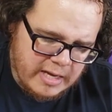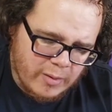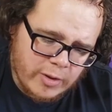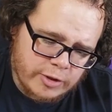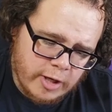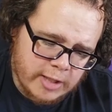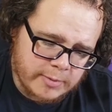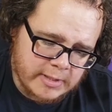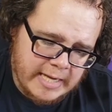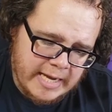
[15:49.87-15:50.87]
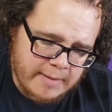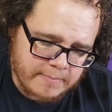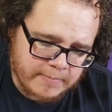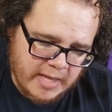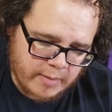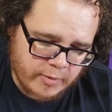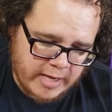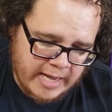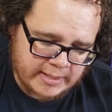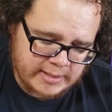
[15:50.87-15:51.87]
What's your husband's name? Emery
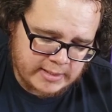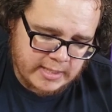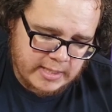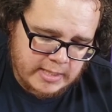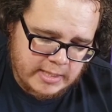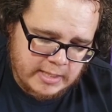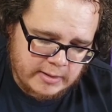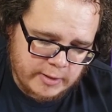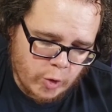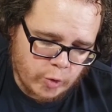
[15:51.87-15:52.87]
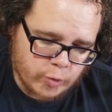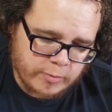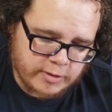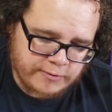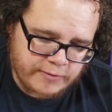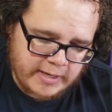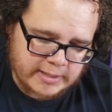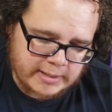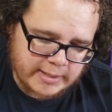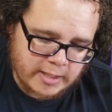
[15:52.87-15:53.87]
asked. The old woman's
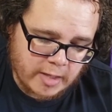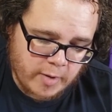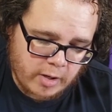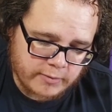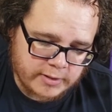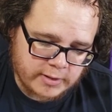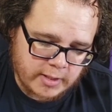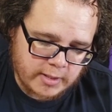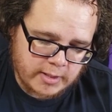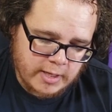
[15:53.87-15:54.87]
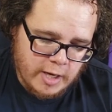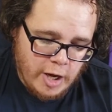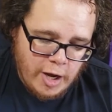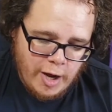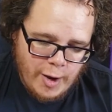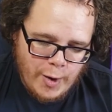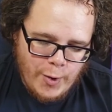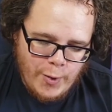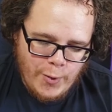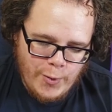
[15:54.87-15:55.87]
face lit up all of a sudden.
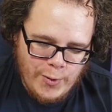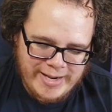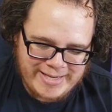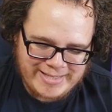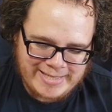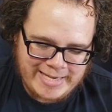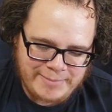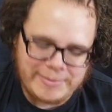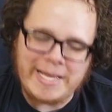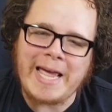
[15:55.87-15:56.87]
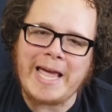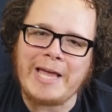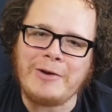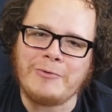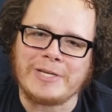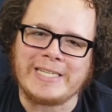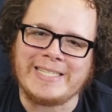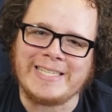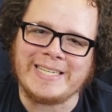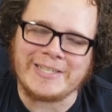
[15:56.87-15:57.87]
Oh, his name's Henry,
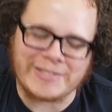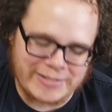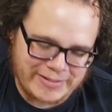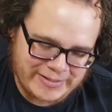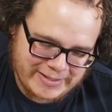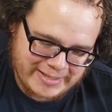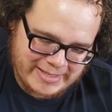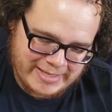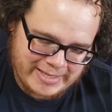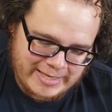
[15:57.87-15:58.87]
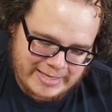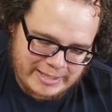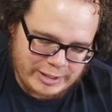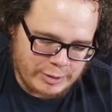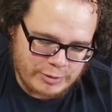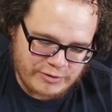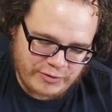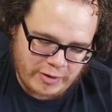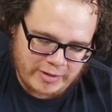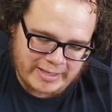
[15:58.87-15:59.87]
dear. You would
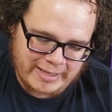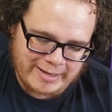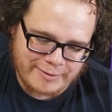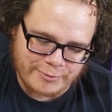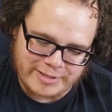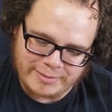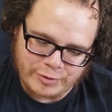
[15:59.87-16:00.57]
fall in love with him,